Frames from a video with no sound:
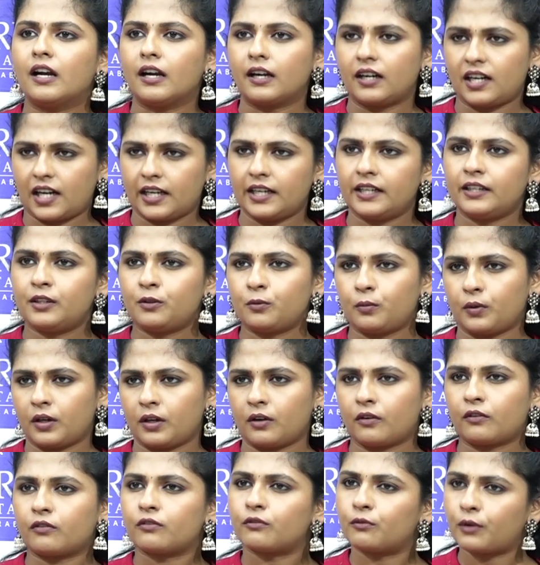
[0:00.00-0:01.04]
light way
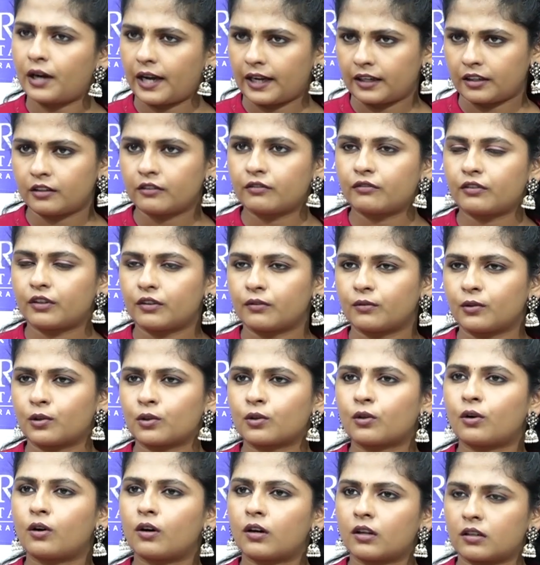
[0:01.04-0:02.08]
of viral
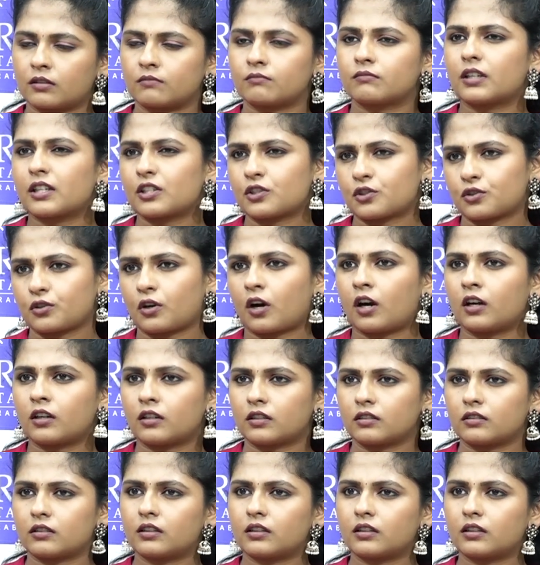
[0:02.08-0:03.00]
fever or a short,